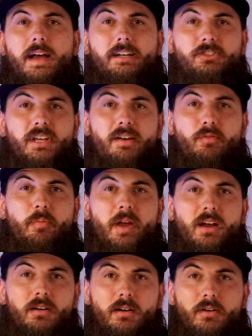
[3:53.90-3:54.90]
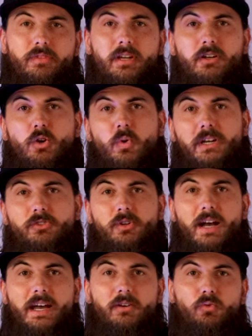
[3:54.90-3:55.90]
I actually have a pair of their quick
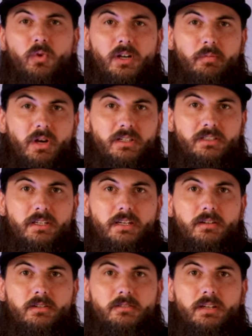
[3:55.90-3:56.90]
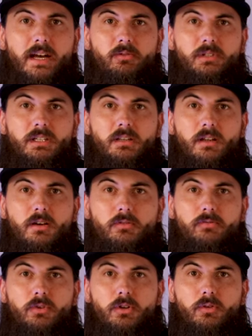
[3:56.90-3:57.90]
dry run amok sneakers that I really love
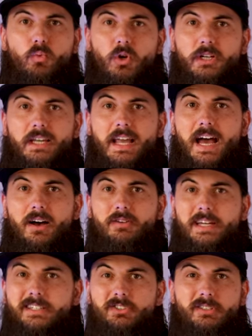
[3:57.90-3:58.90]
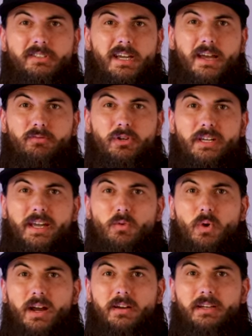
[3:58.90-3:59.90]
for working out and just everyday
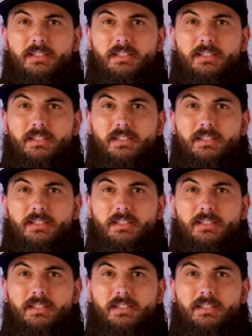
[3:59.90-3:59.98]
wear